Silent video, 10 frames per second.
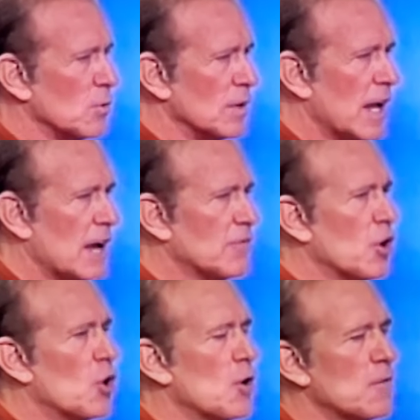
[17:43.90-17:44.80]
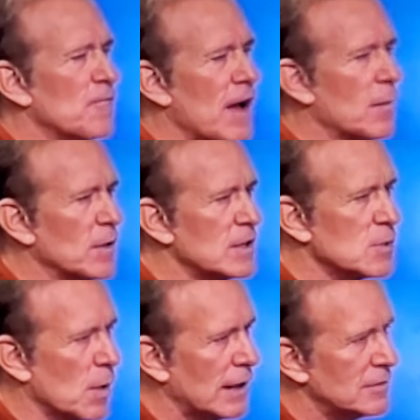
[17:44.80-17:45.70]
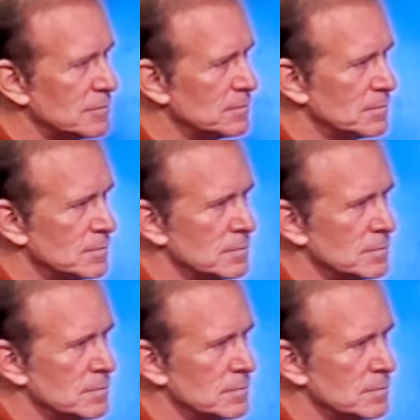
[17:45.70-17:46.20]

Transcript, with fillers: children have her family's what?